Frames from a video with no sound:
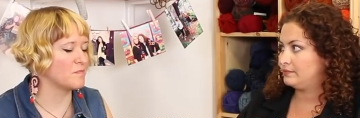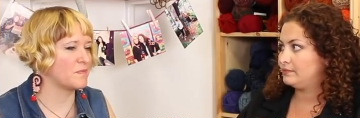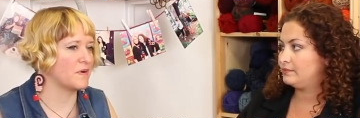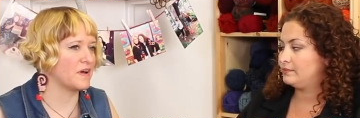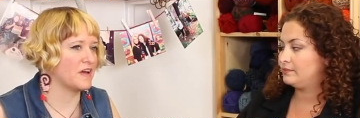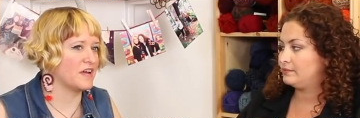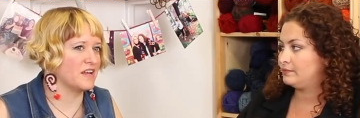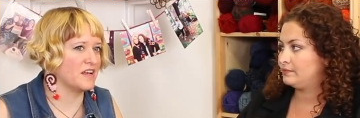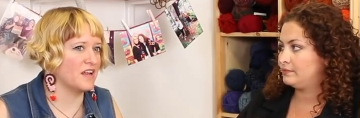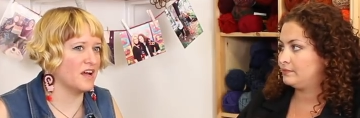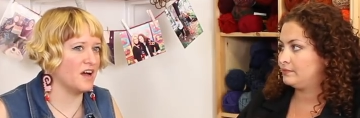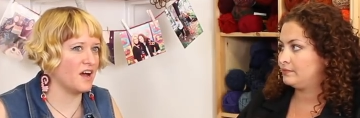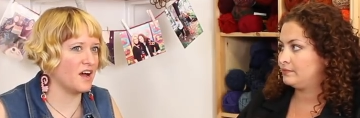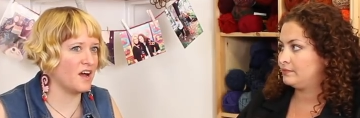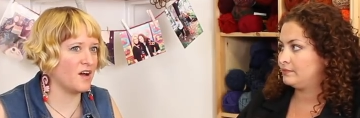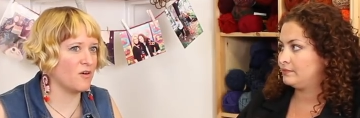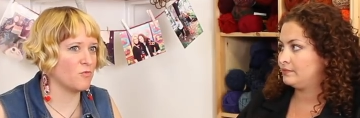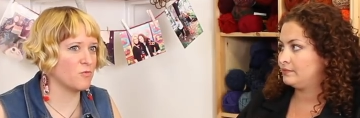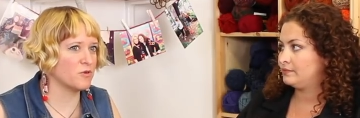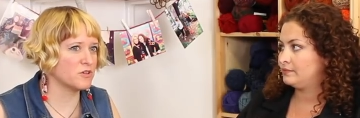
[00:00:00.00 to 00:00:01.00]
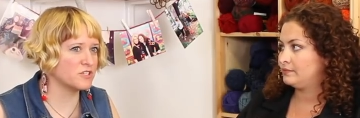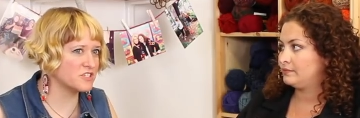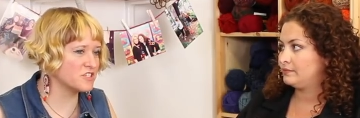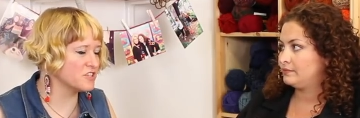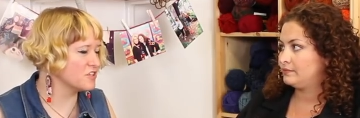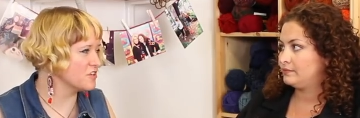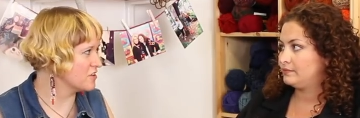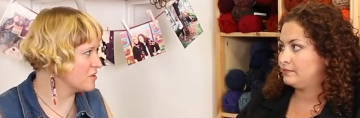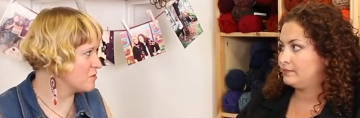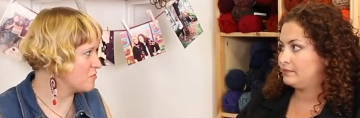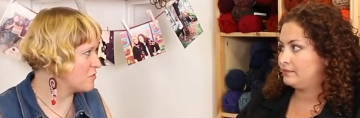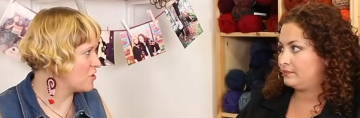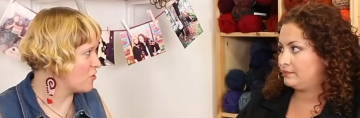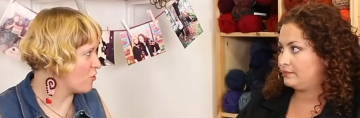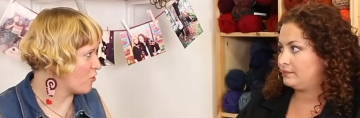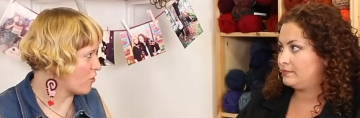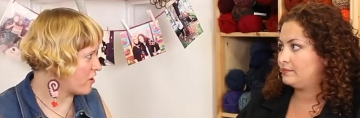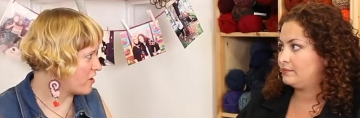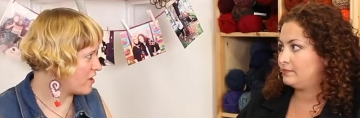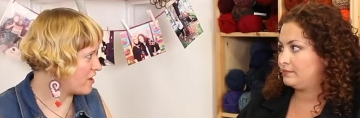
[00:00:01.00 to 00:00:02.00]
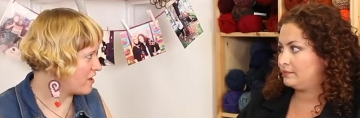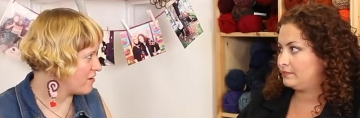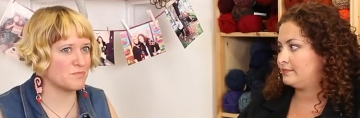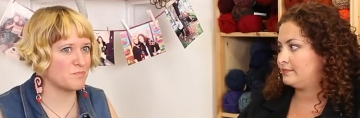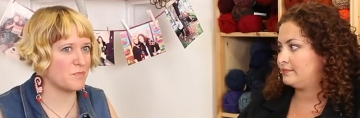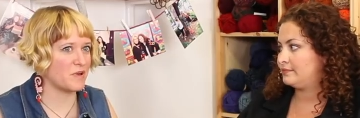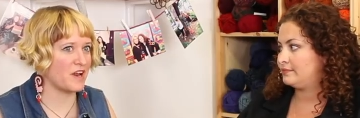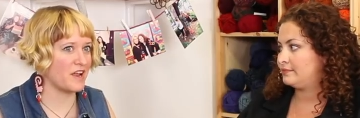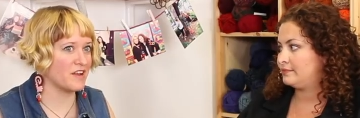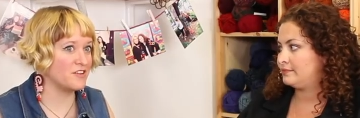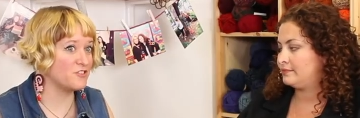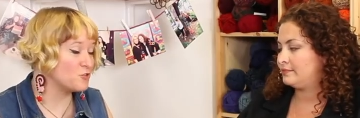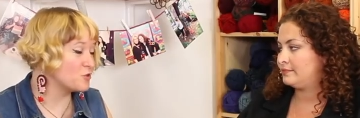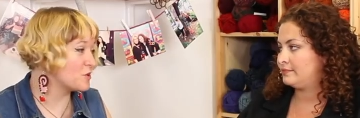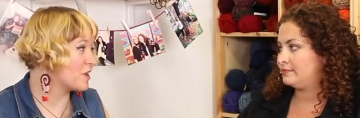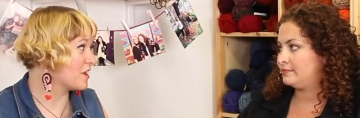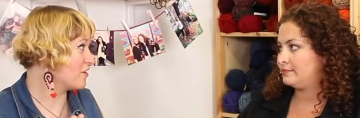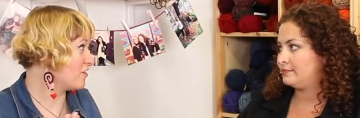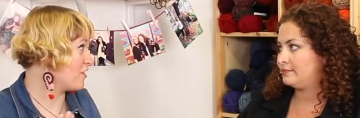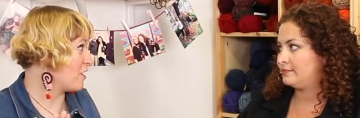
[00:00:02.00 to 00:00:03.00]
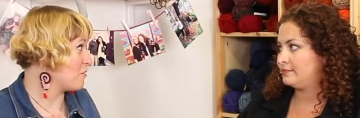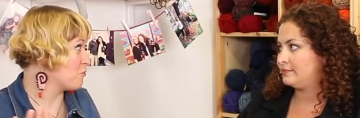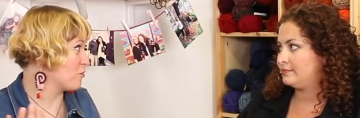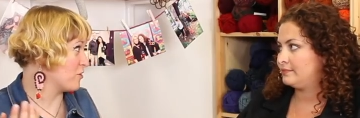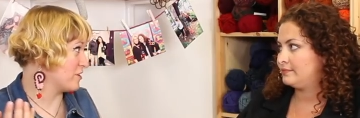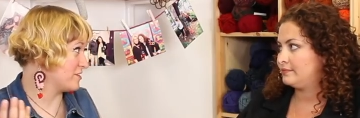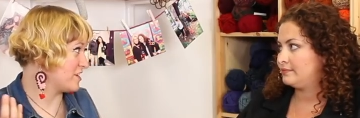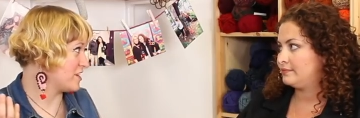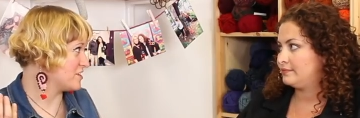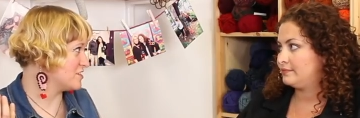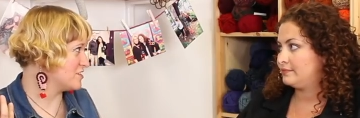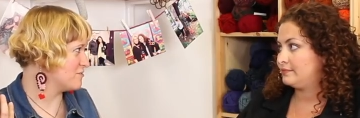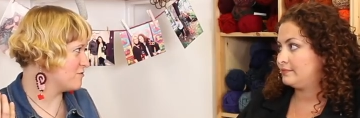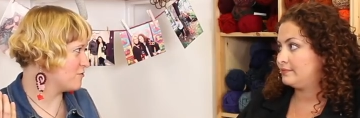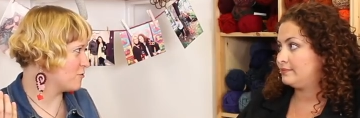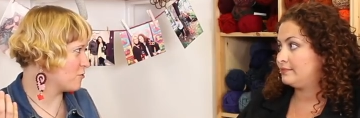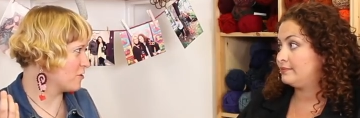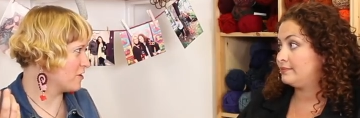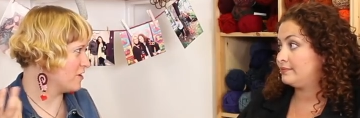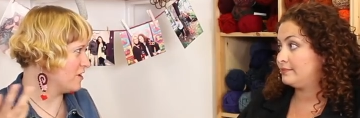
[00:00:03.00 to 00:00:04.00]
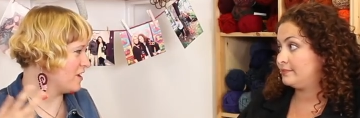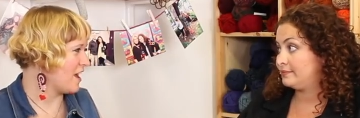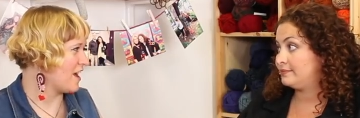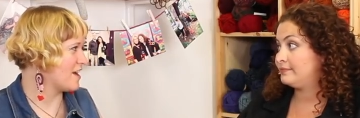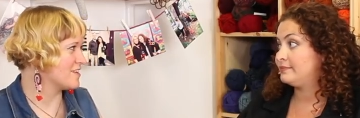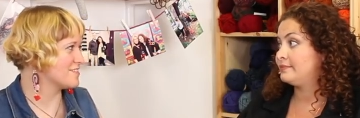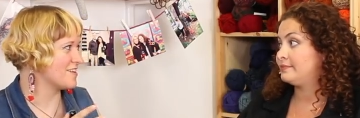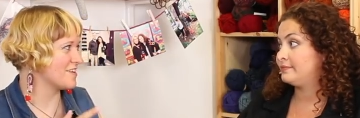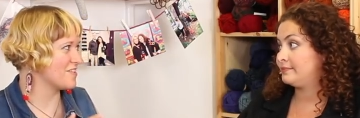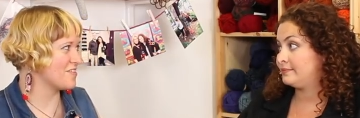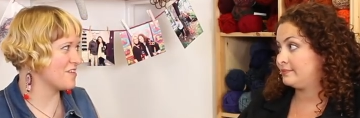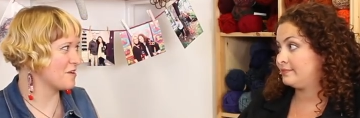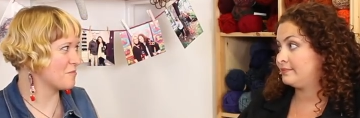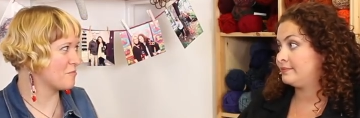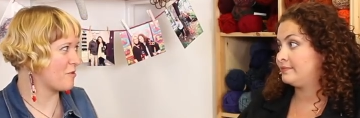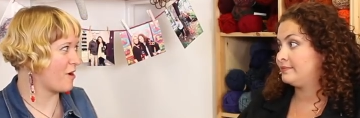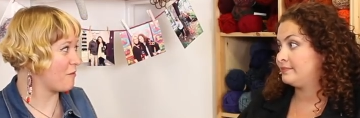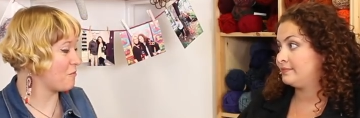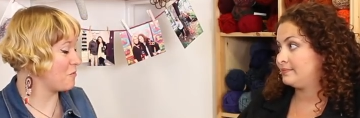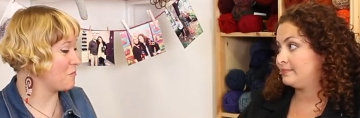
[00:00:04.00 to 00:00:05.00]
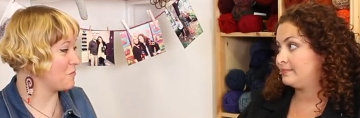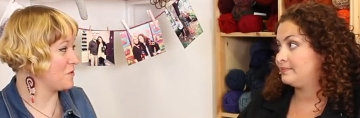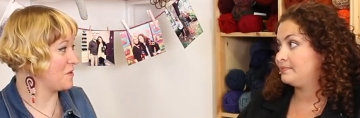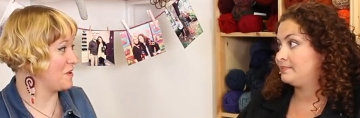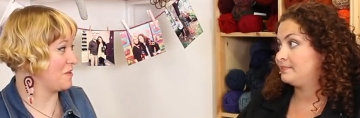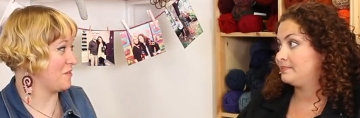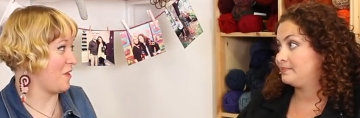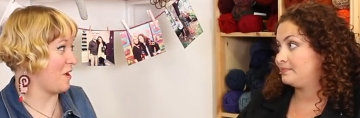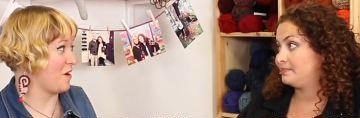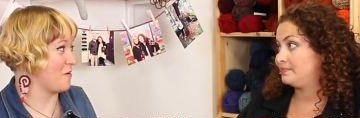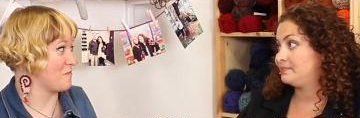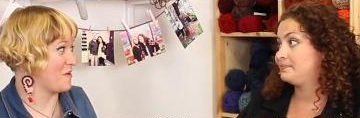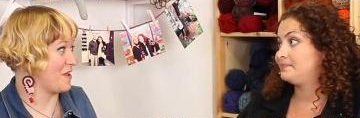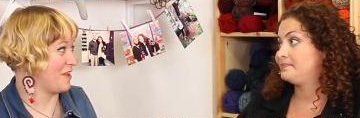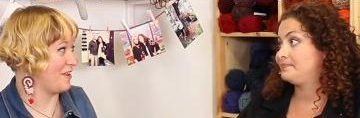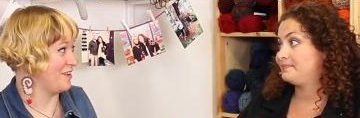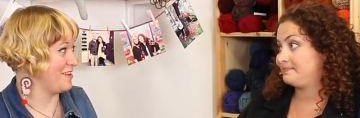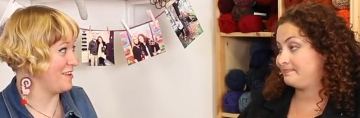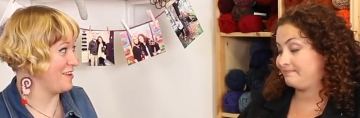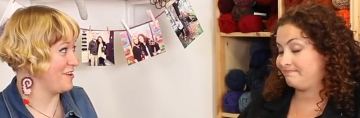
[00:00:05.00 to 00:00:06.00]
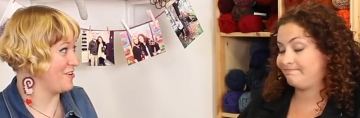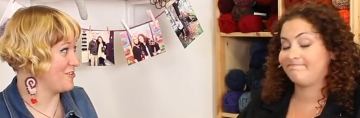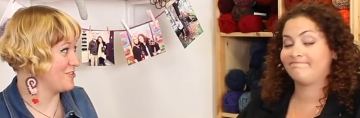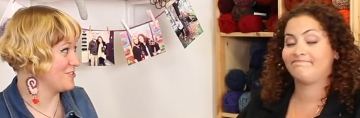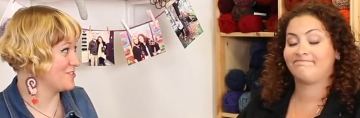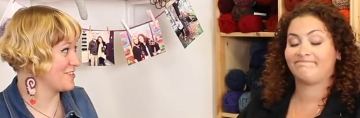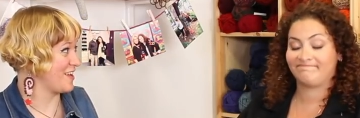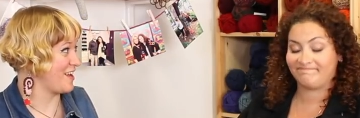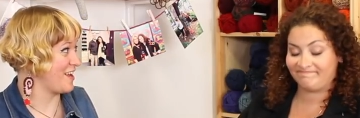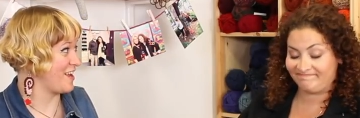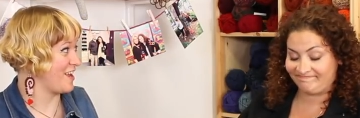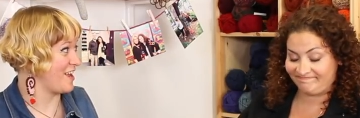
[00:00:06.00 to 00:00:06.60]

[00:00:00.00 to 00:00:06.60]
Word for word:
Speaker 1: but uh, we're still in the minority. But I do get a lot more attention for it, as I think probably a lot of male knitters get